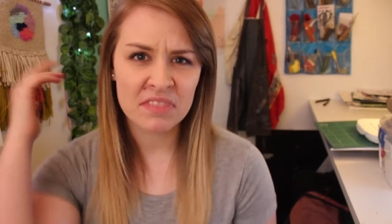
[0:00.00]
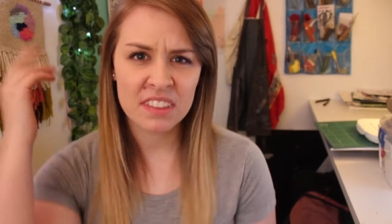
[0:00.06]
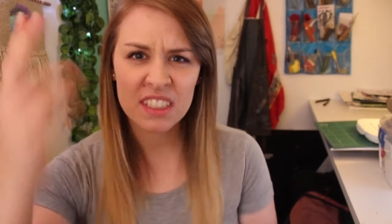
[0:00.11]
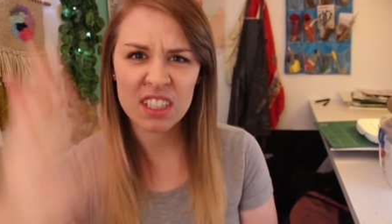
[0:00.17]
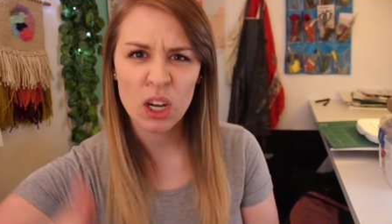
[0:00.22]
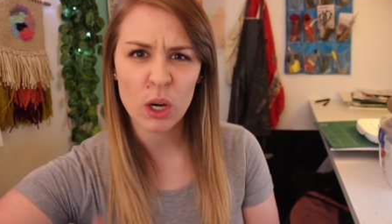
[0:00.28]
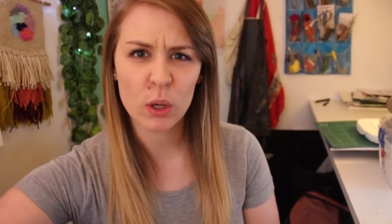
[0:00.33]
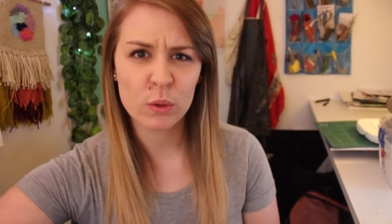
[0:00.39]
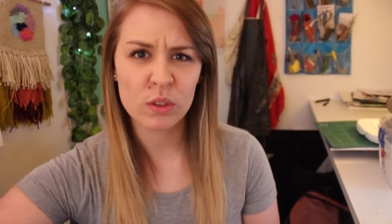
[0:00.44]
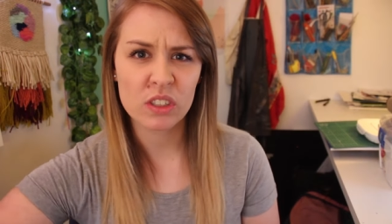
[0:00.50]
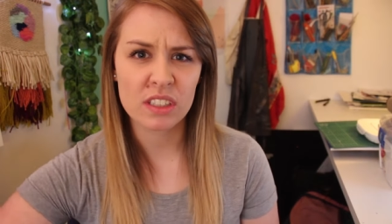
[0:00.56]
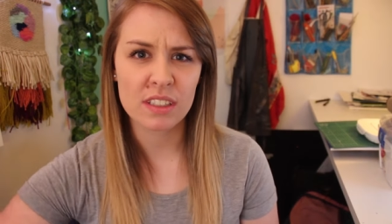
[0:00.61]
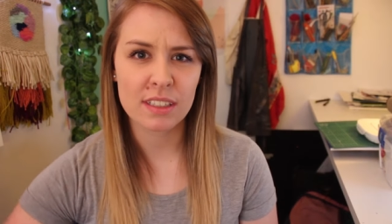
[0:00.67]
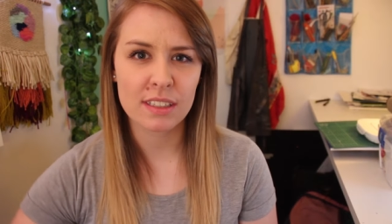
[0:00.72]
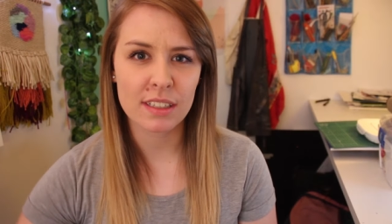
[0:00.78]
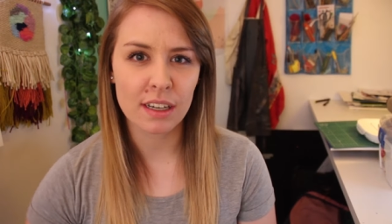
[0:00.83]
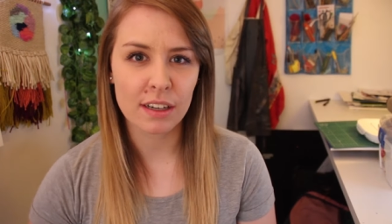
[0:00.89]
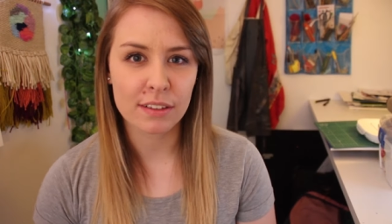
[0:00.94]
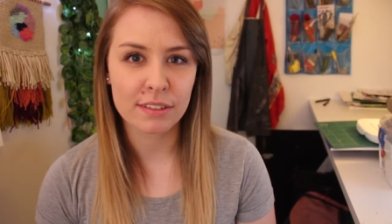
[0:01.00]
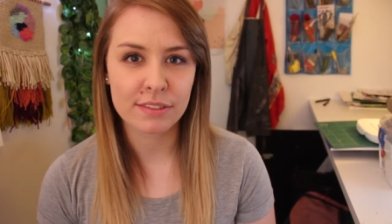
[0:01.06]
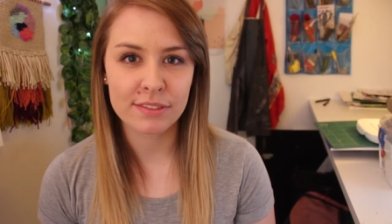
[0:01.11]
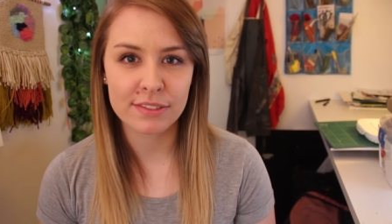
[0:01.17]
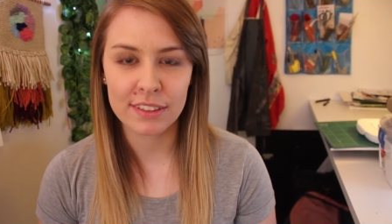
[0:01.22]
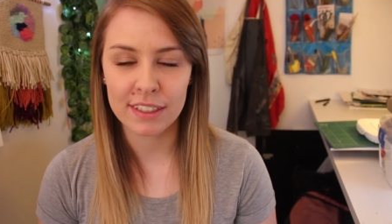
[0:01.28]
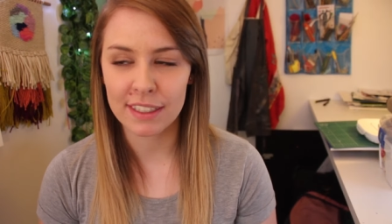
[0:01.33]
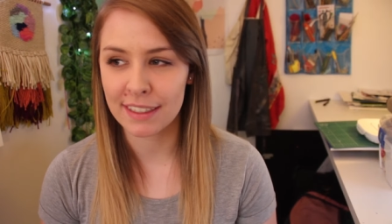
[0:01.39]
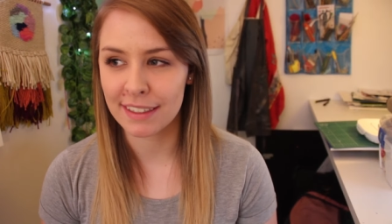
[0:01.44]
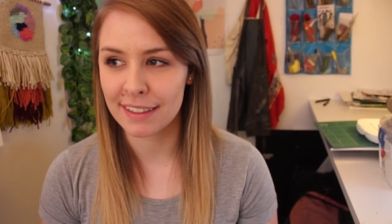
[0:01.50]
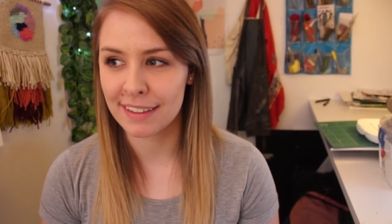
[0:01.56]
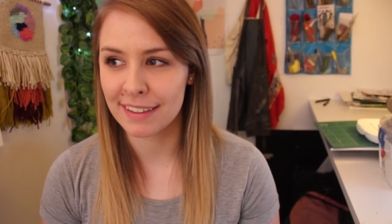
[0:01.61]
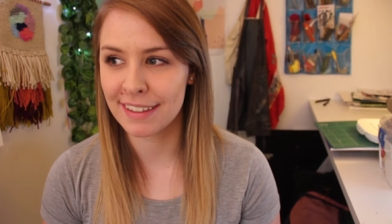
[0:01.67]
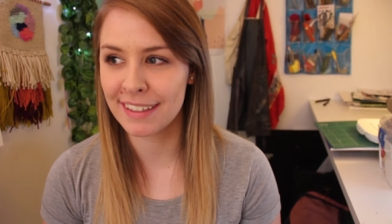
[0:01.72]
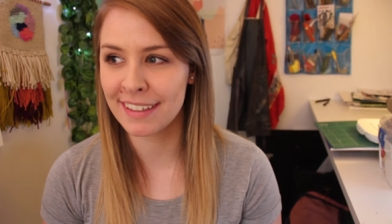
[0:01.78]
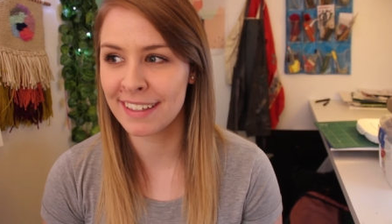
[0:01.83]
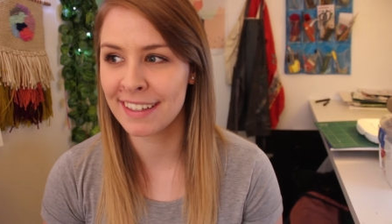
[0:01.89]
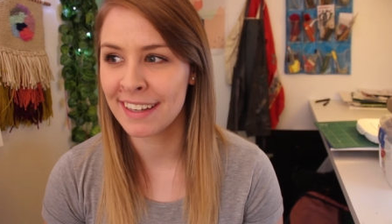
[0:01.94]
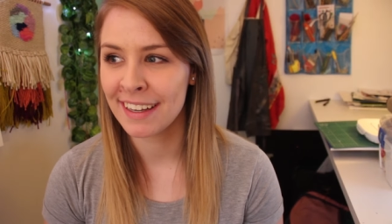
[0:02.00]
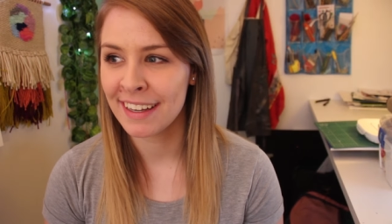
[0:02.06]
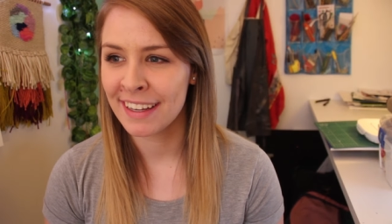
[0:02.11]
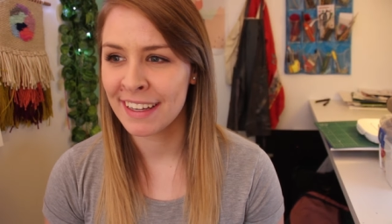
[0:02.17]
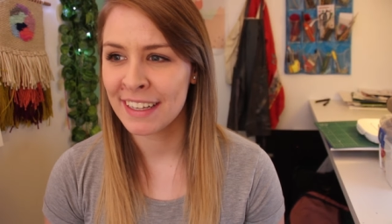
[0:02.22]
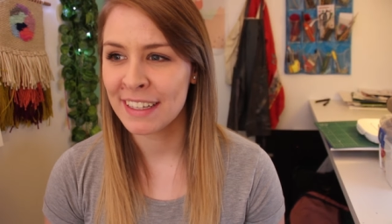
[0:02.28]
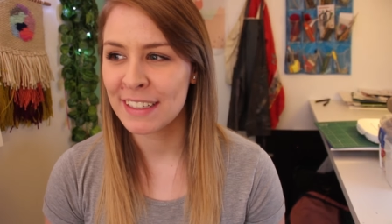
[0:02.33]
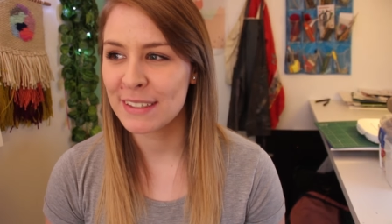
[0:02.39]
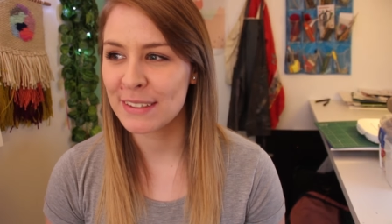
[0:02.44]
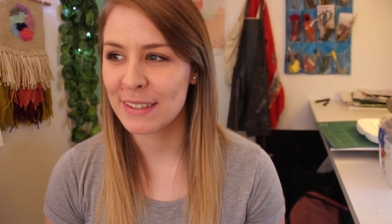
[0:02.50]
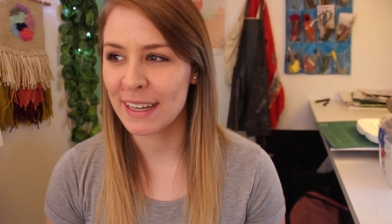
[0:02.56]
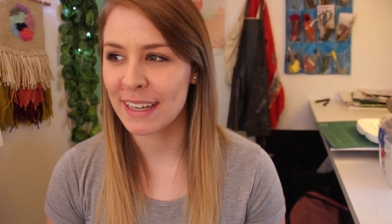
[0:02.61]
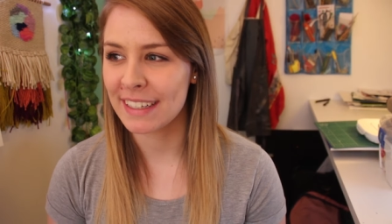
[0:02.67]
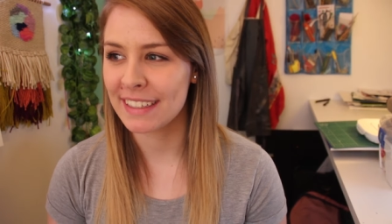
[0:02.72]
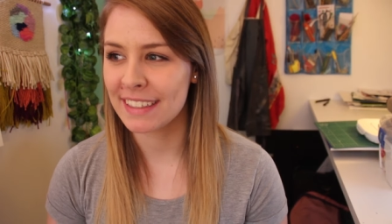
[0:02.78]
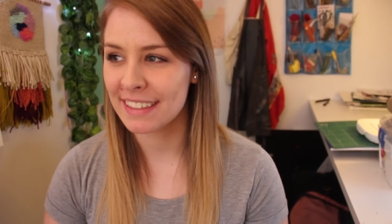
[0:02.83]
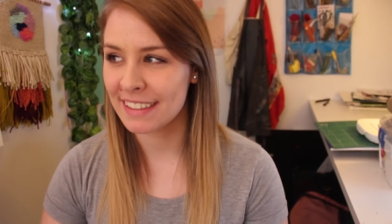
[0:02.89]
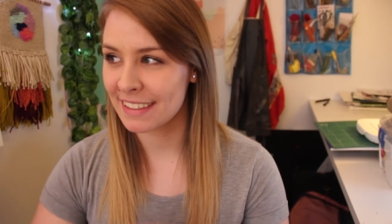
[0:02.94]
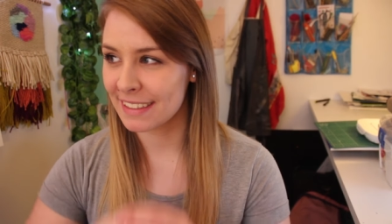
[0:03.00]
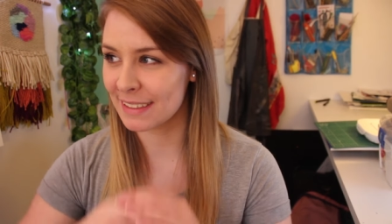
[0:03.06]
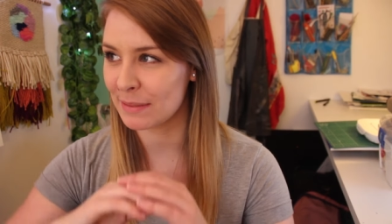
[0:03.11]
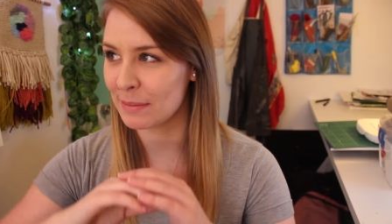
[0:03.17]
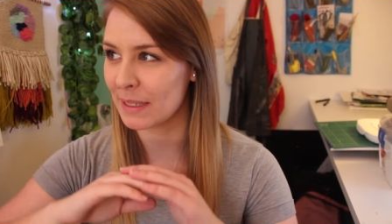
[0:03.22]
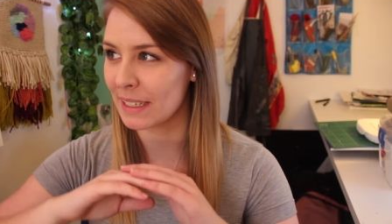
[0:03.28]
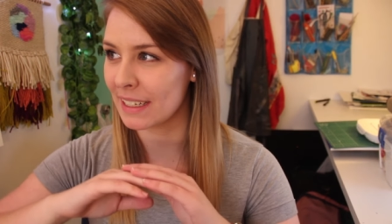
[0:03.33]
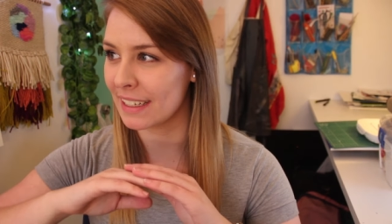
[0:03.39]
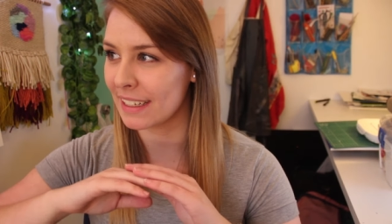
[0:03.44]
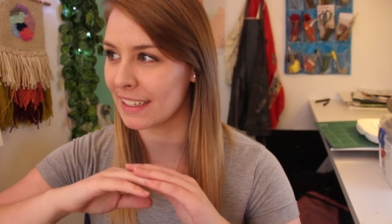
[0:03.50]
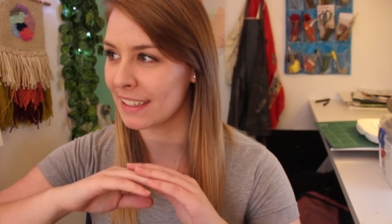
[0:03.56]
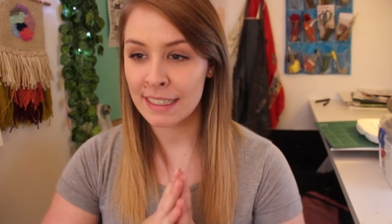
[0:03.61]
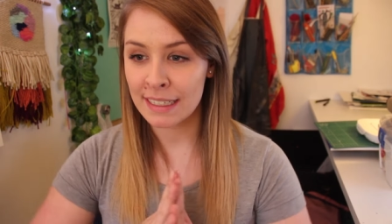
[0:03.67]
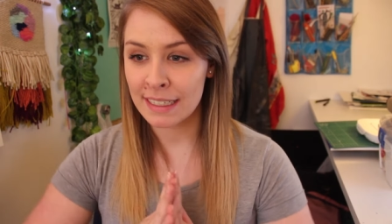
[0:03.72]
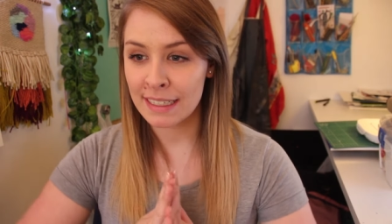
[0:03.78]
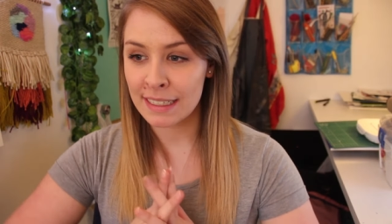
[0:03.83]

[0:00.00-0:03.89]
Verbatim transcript: told you stuff, and tried to be